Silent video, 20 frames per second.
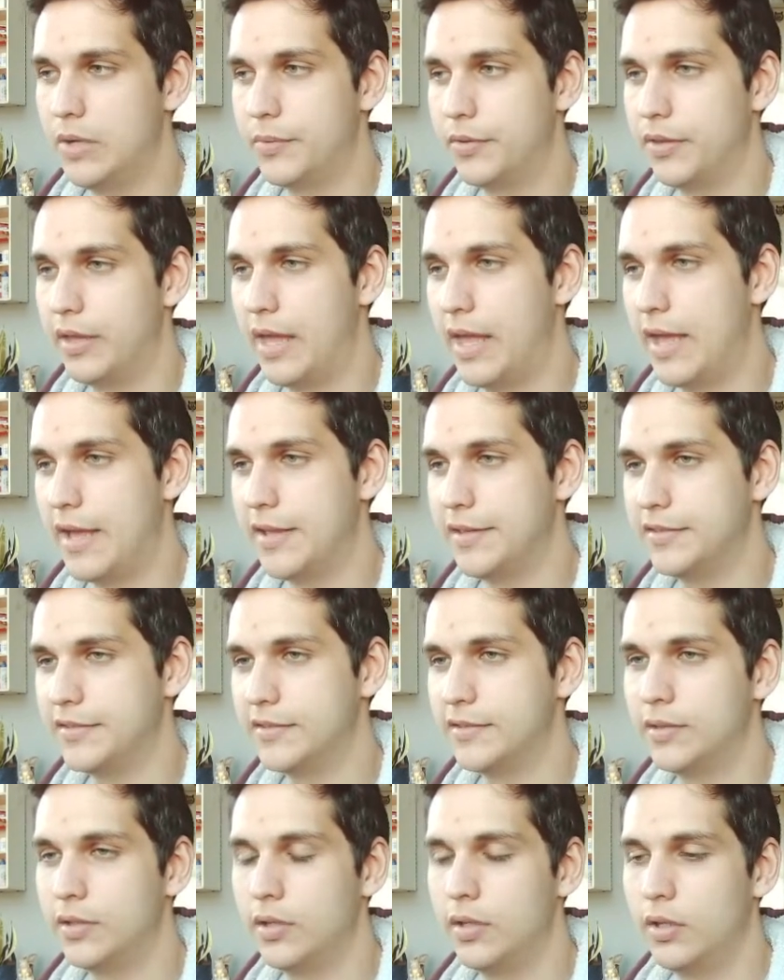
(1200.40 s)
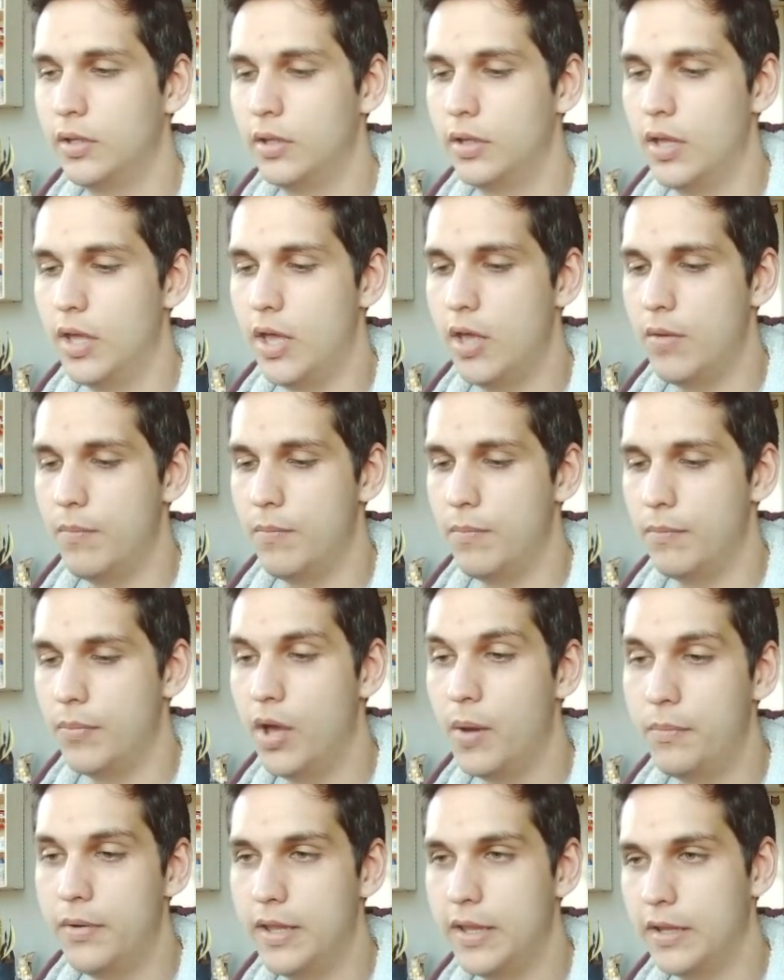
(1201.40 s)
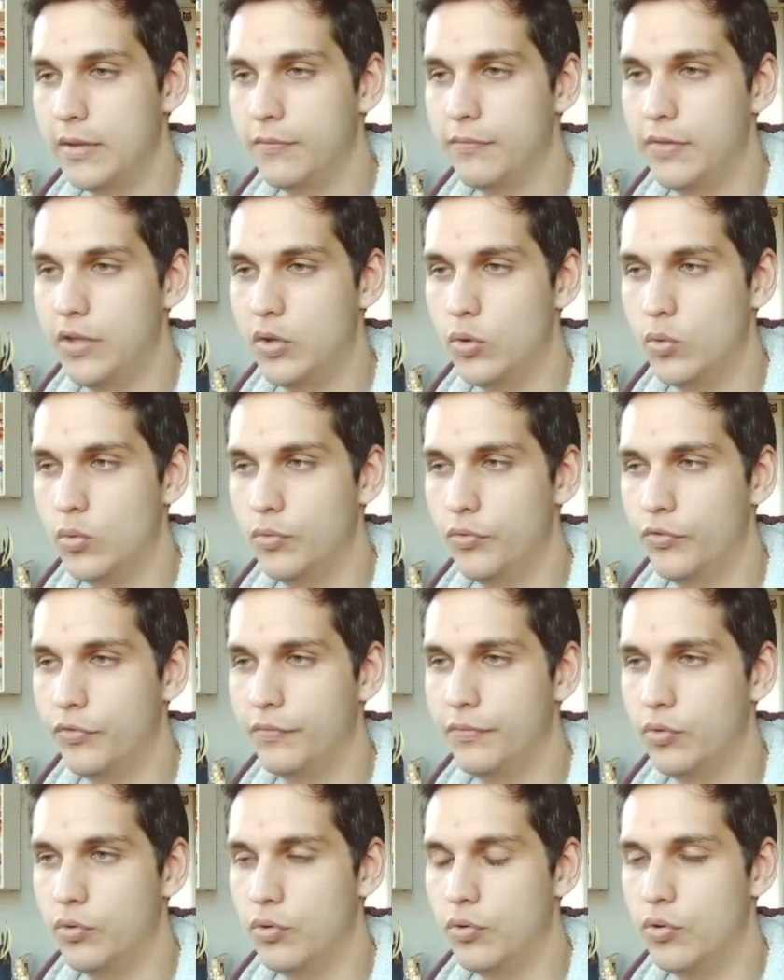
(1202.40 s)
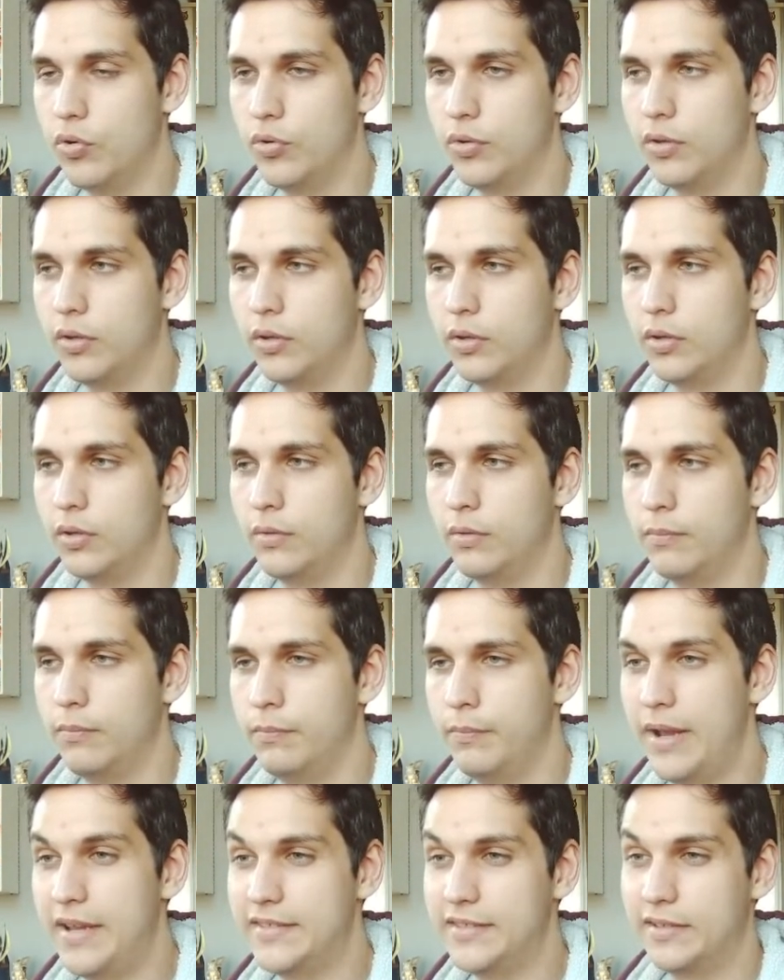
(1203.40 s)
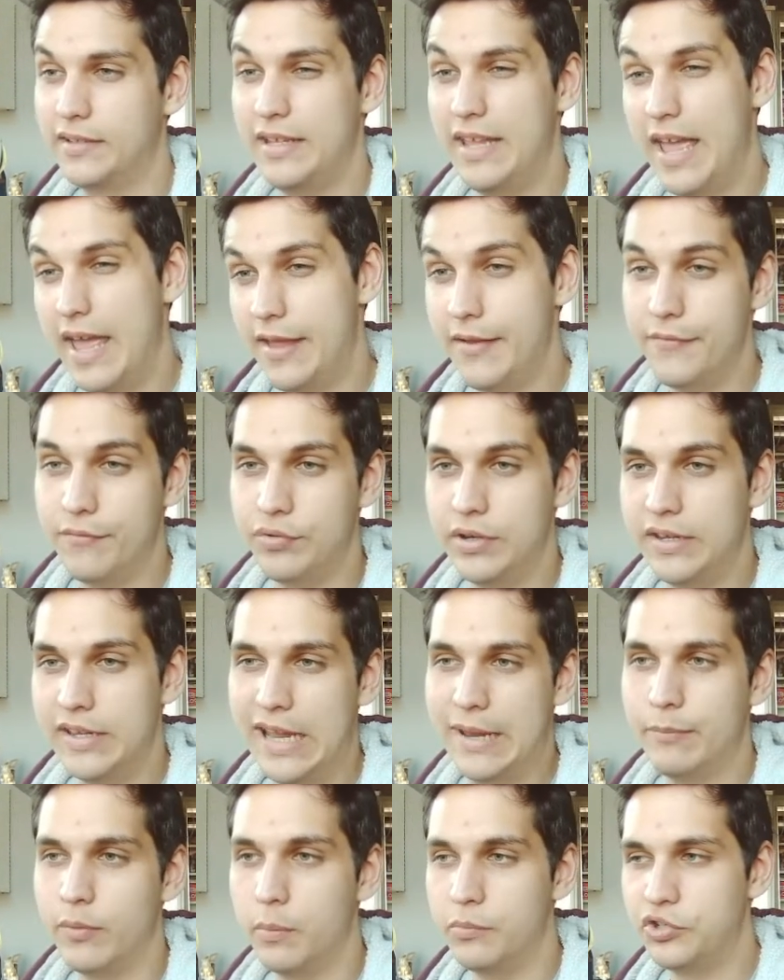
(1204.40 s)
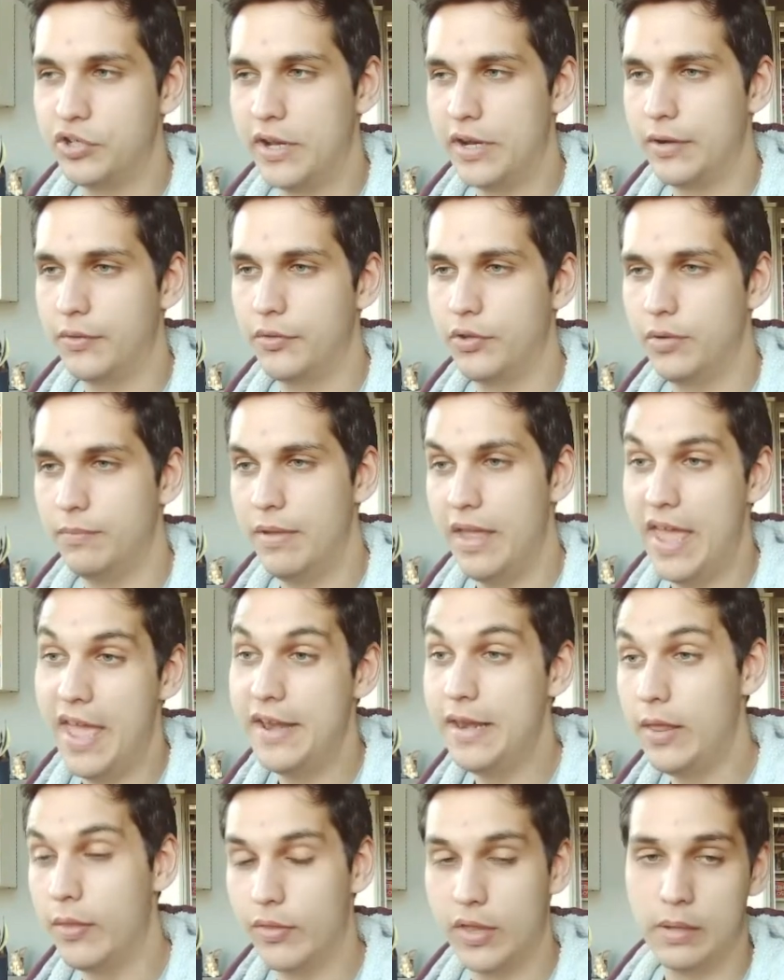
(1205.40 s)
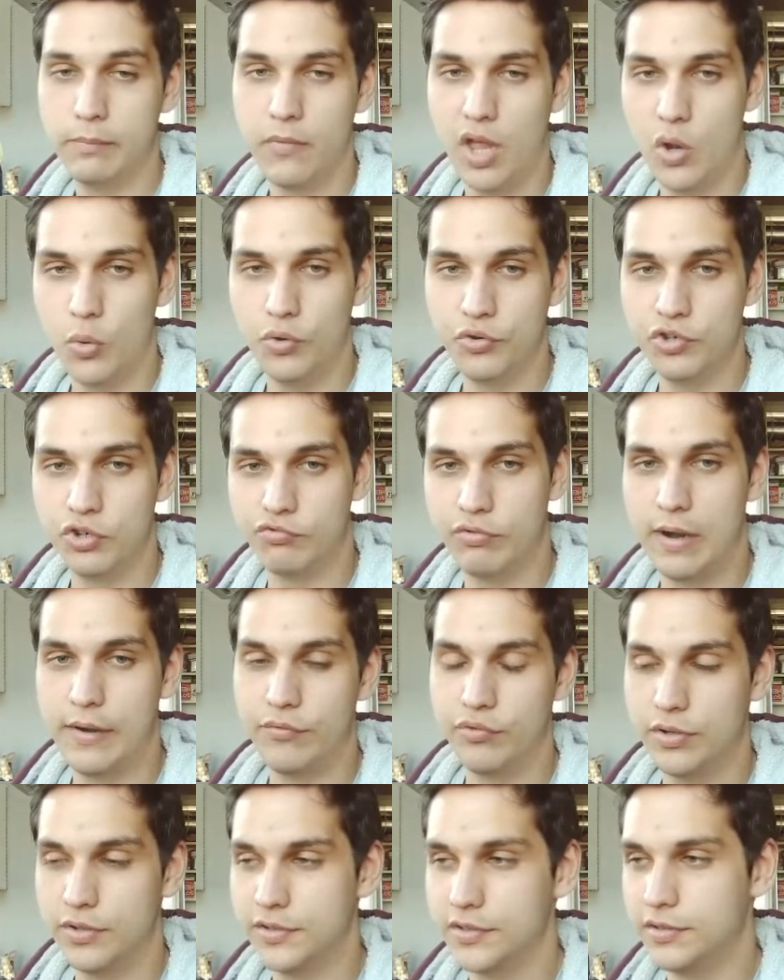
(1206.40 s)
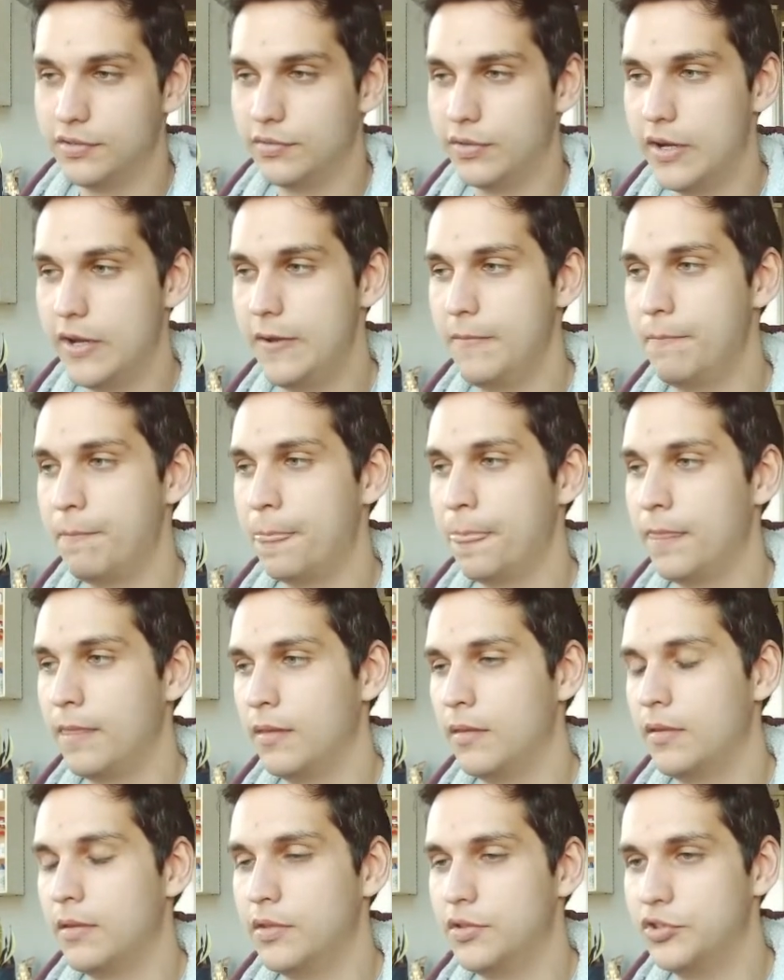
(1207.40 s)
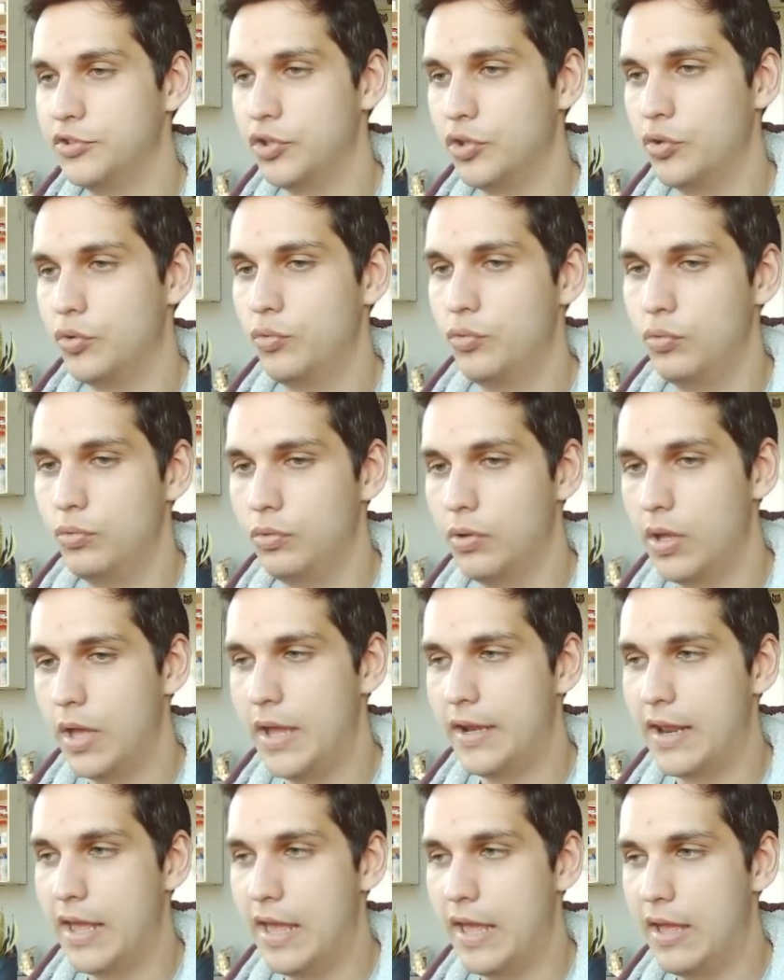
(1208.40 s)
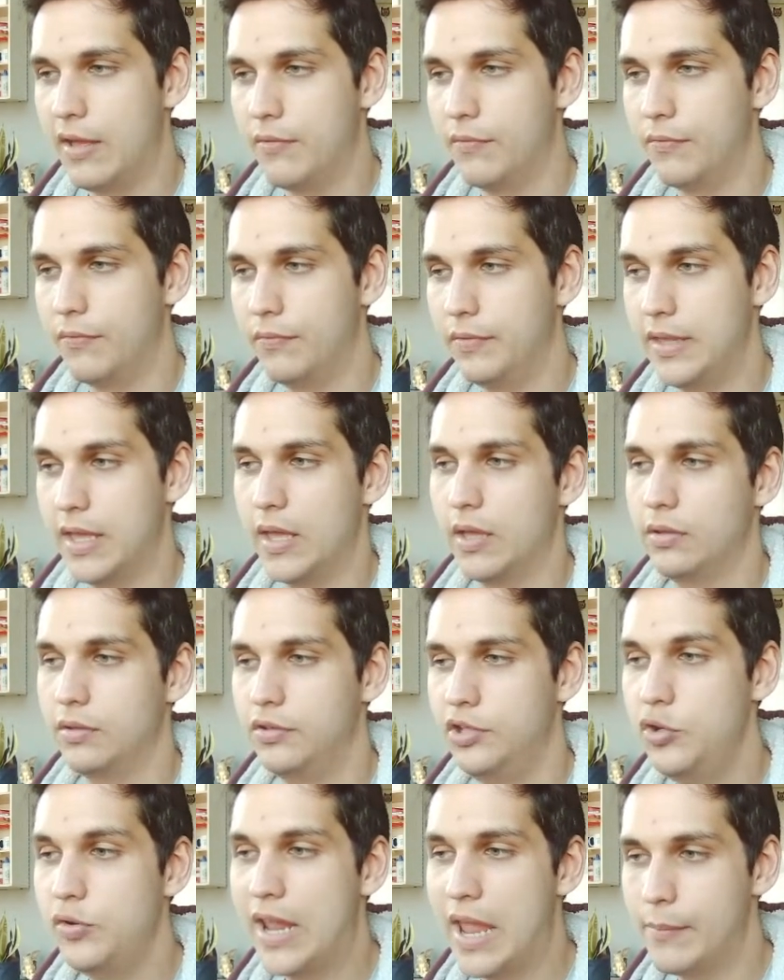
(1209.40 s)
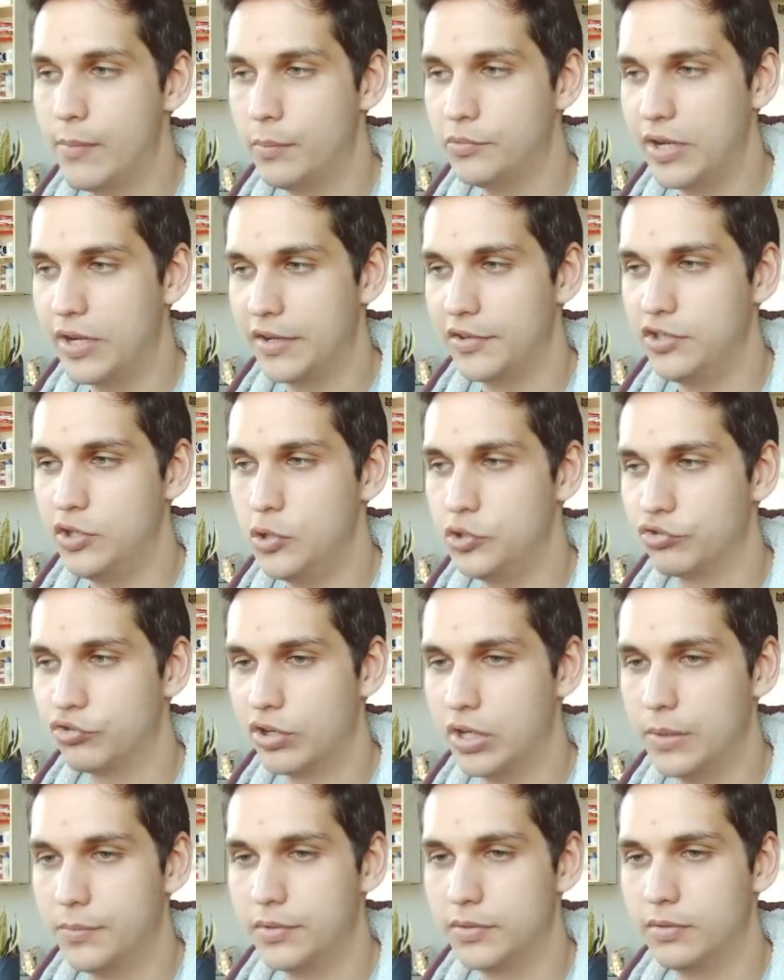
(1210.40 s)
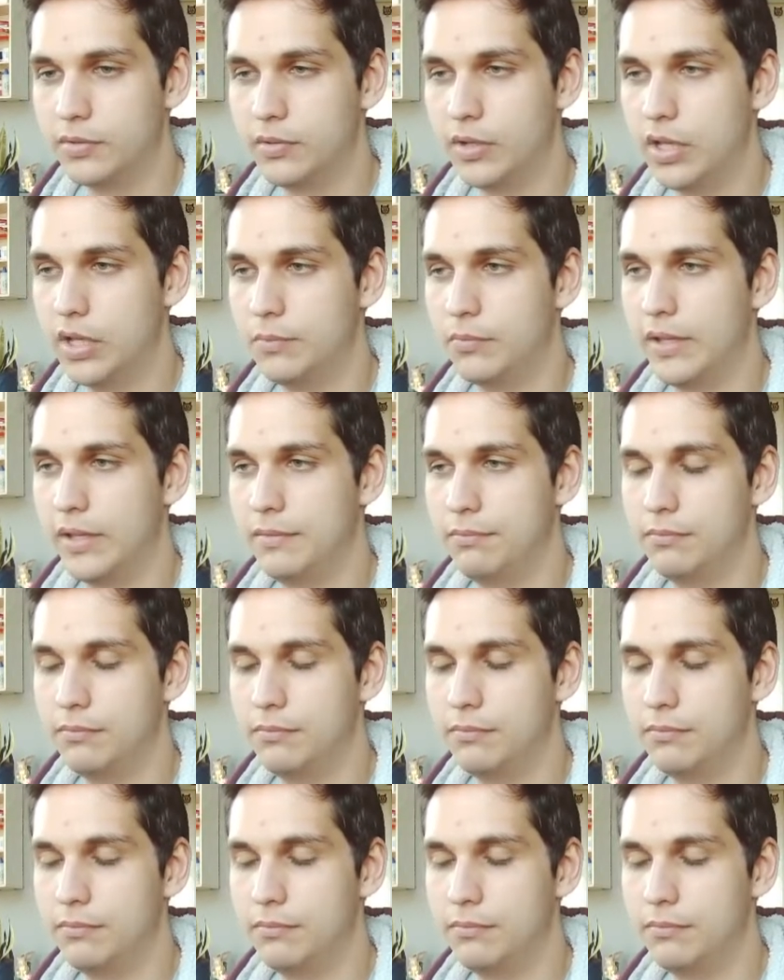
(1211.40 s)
that has public fields for basically every game object that anything might want to reference, right? So I'd have, new game object, new script, like